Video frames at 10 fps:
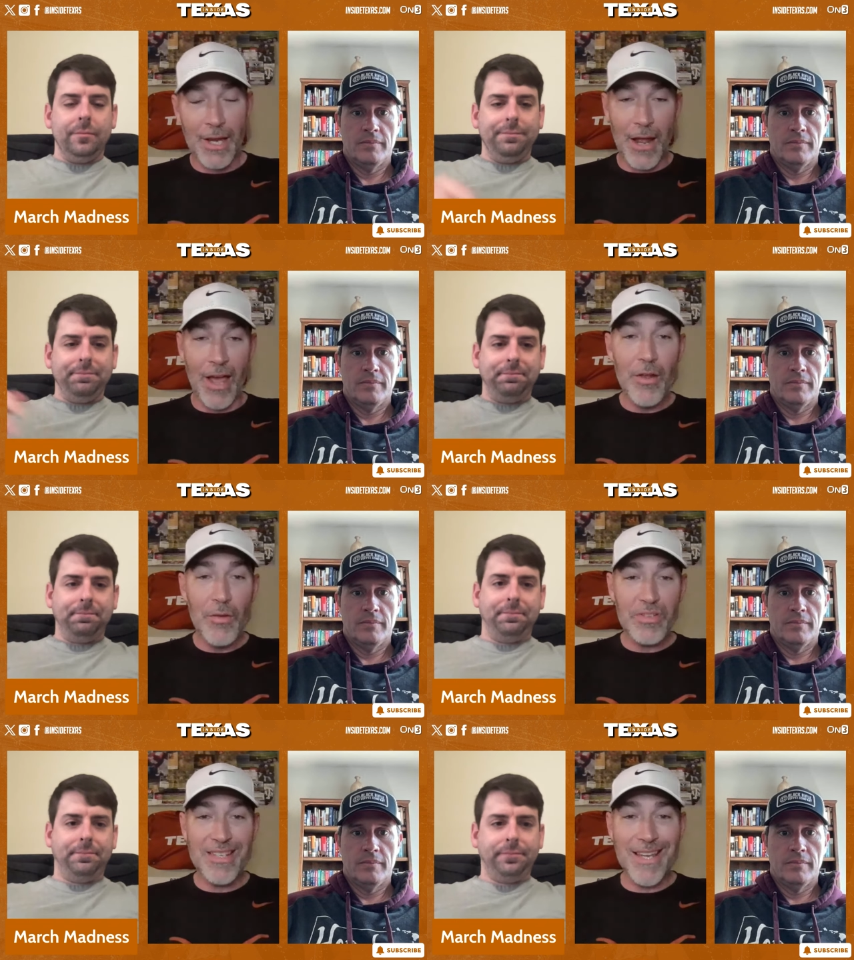Speaker 1: Now, I
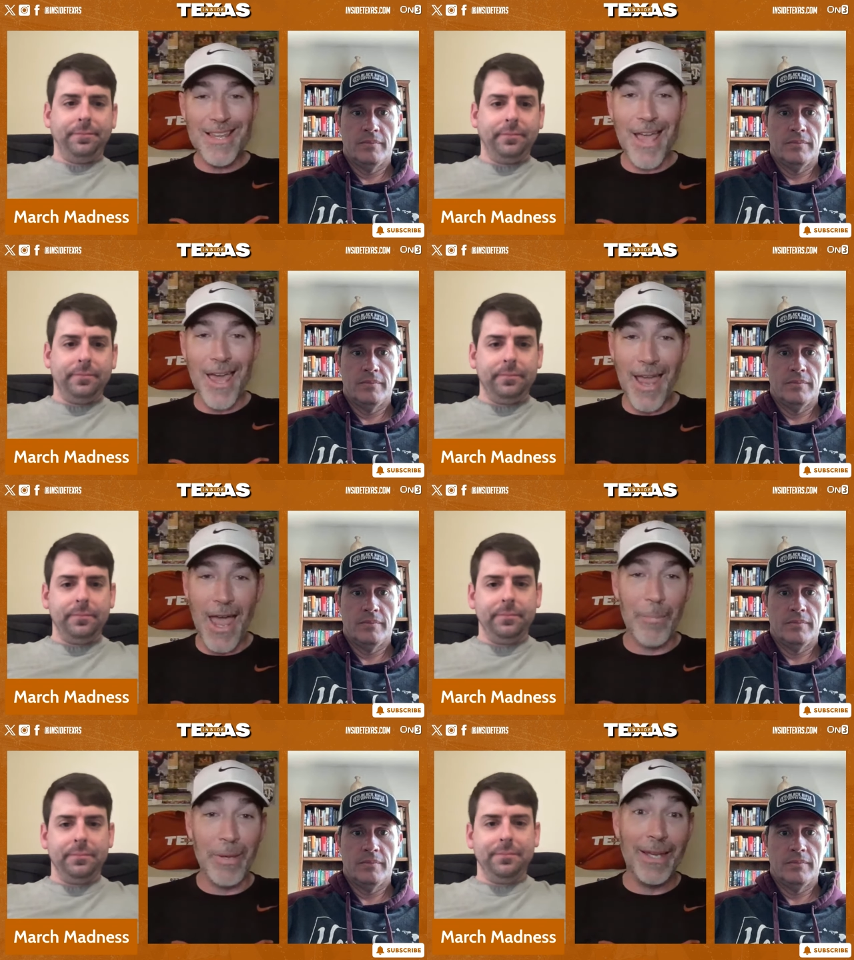don't see that
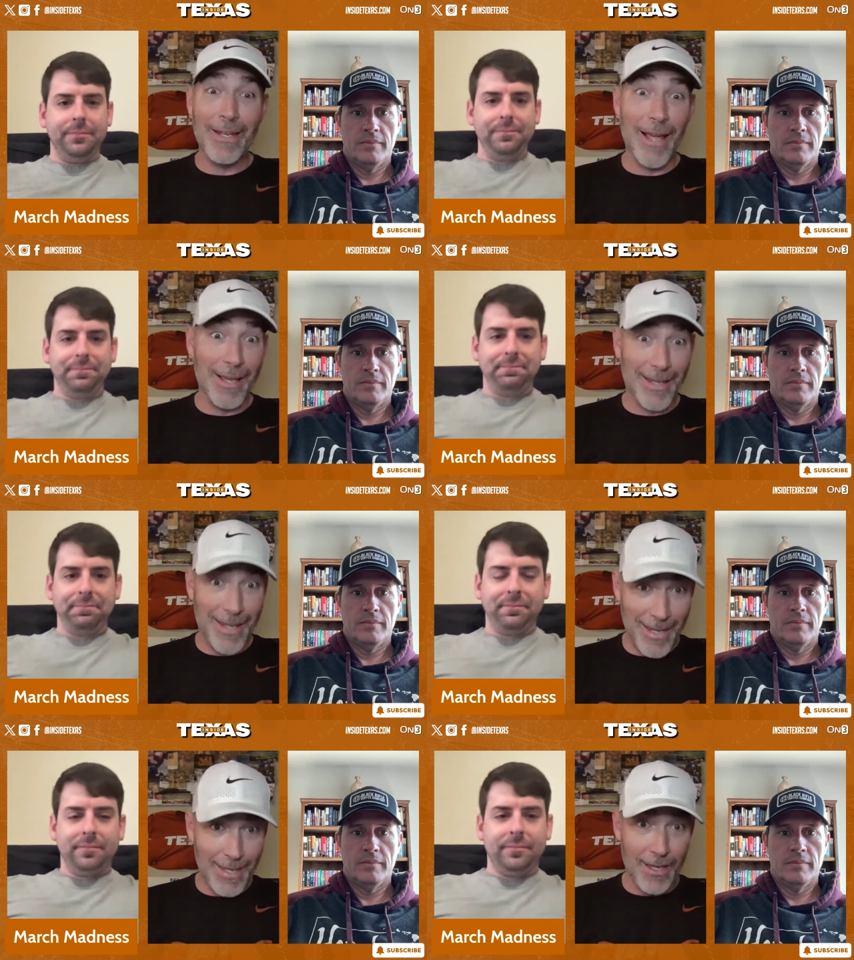happening
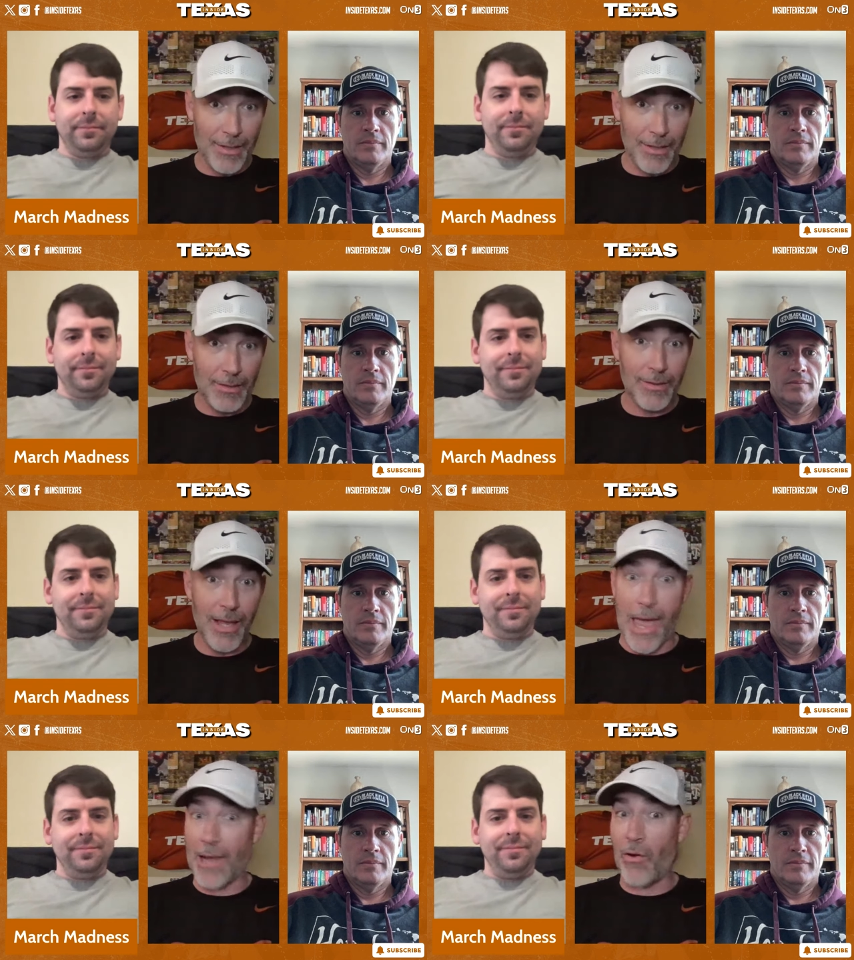again
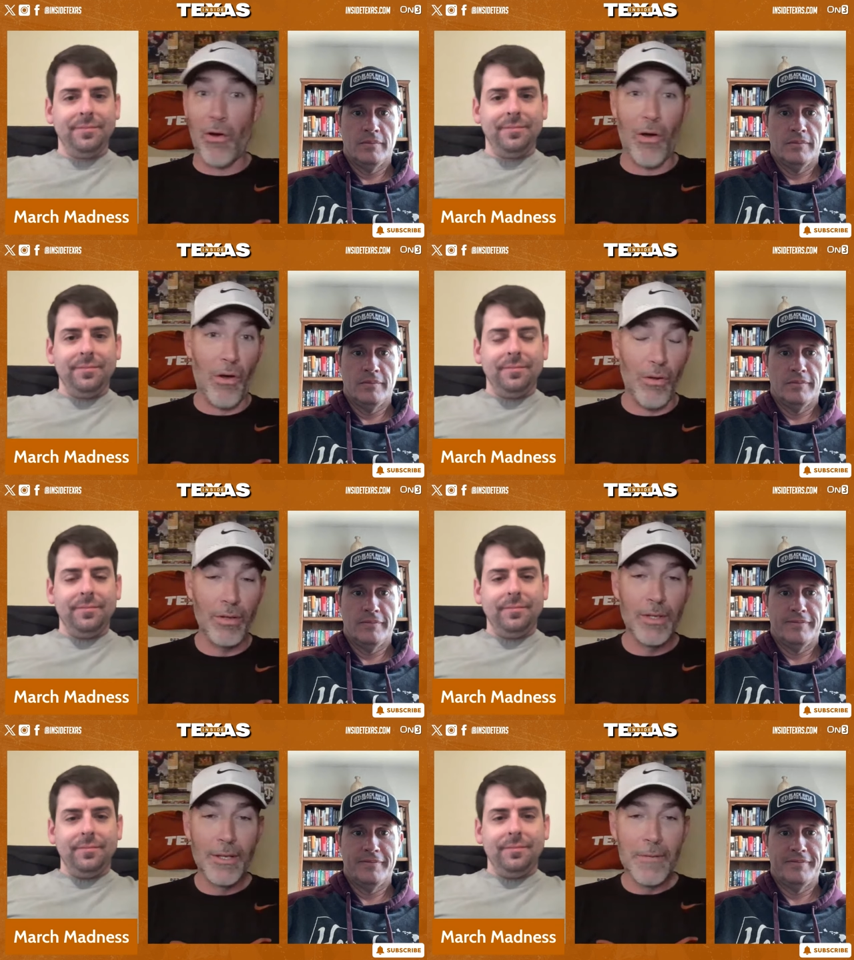at
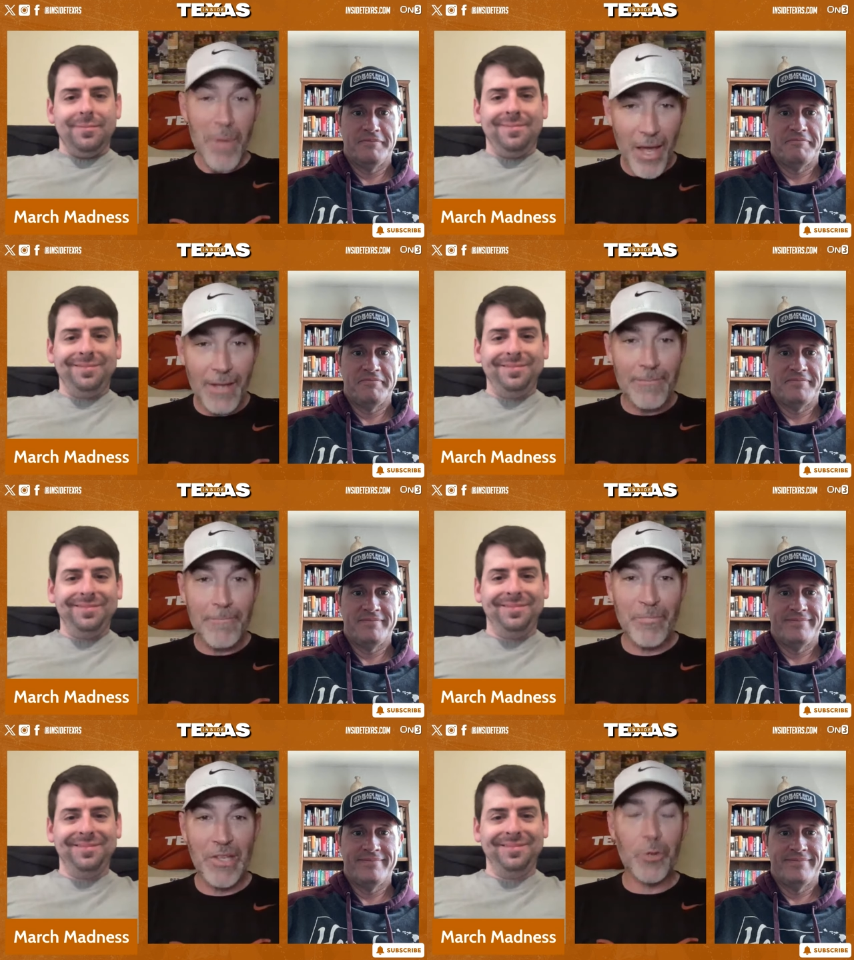all, but
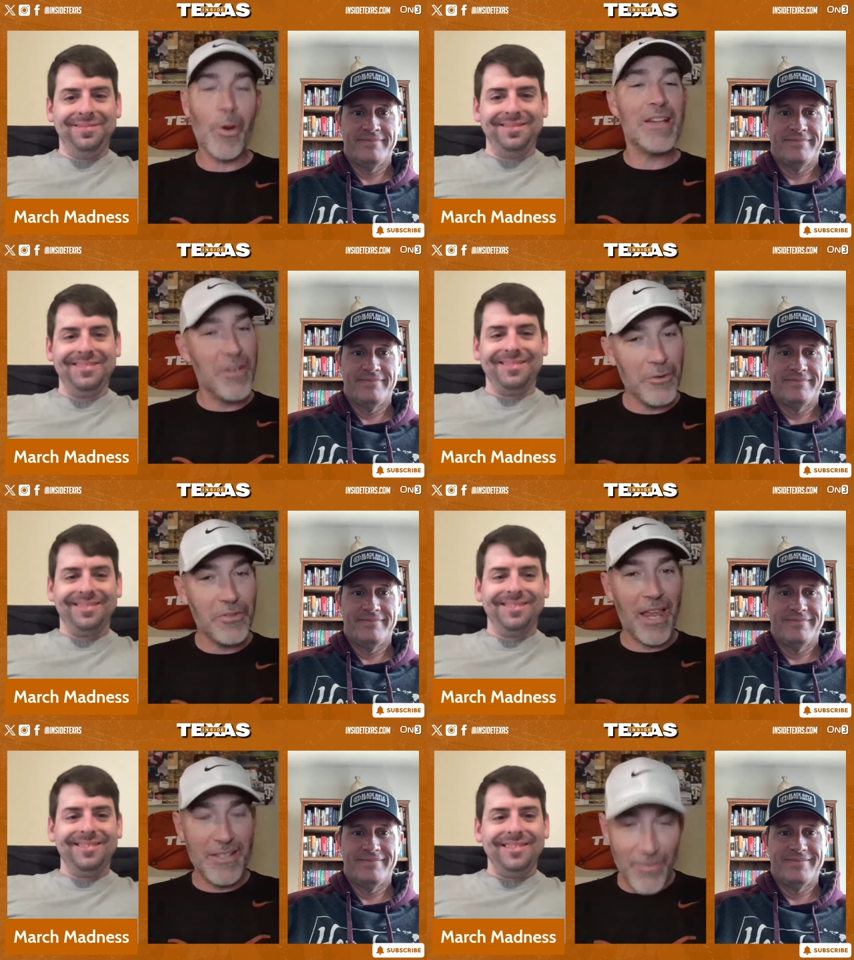crazier
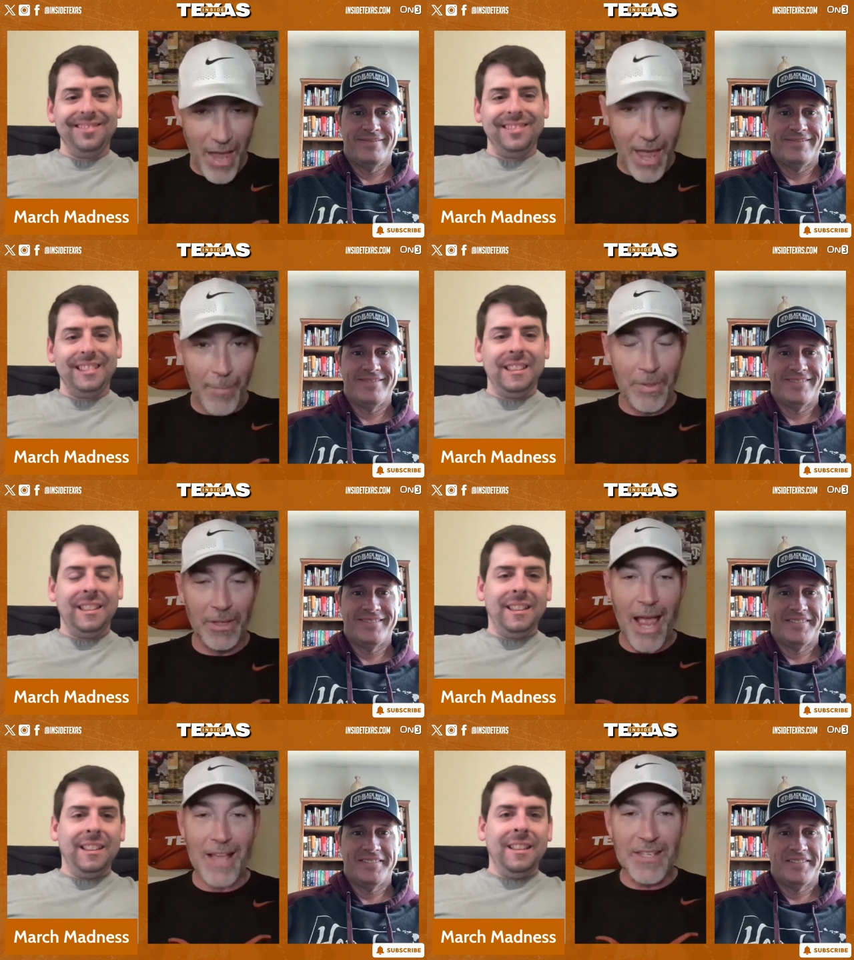things have
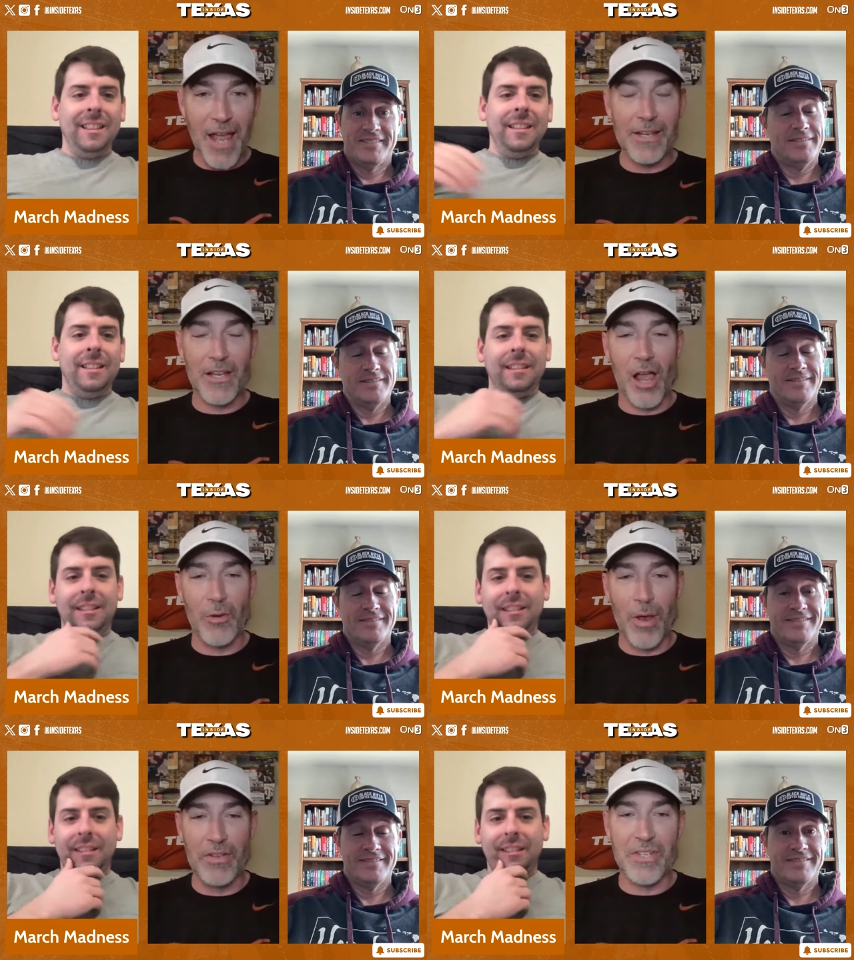happened. Last night,
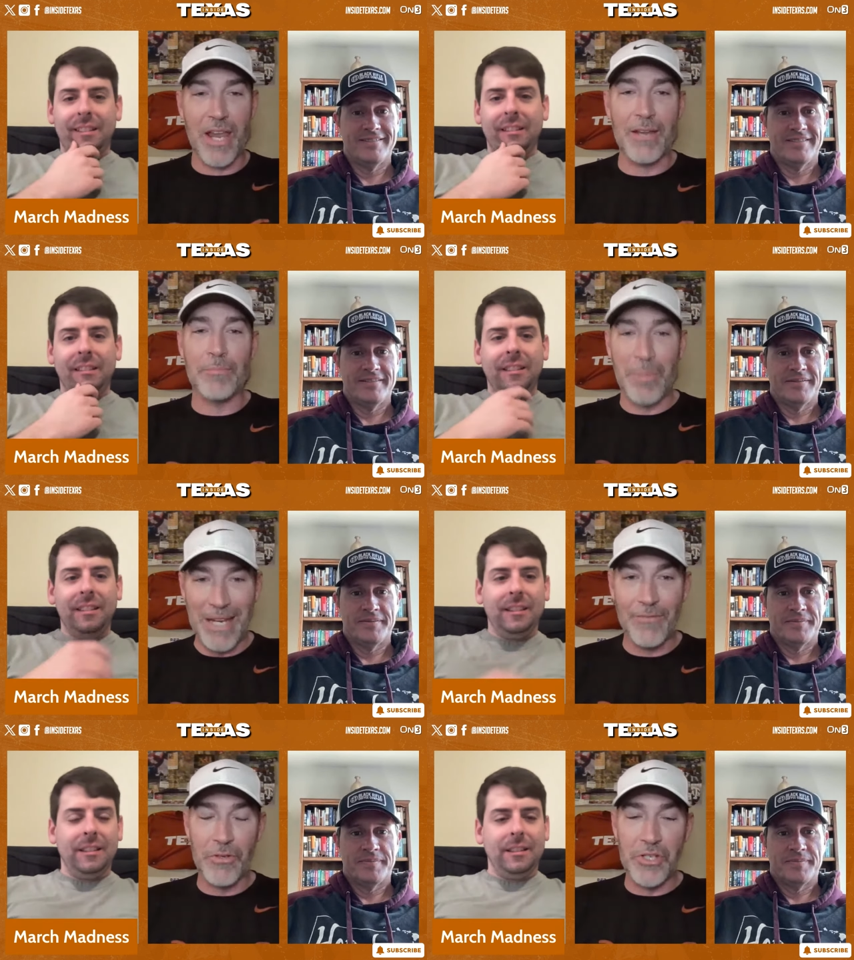Colorado State
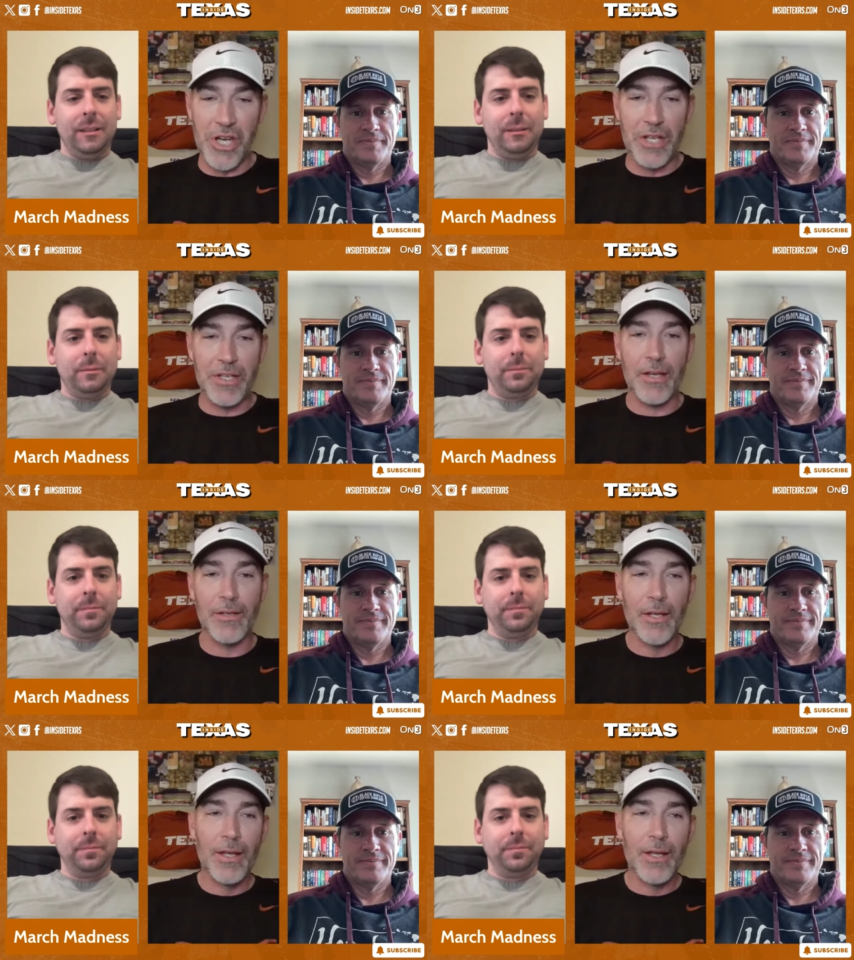beat Virginia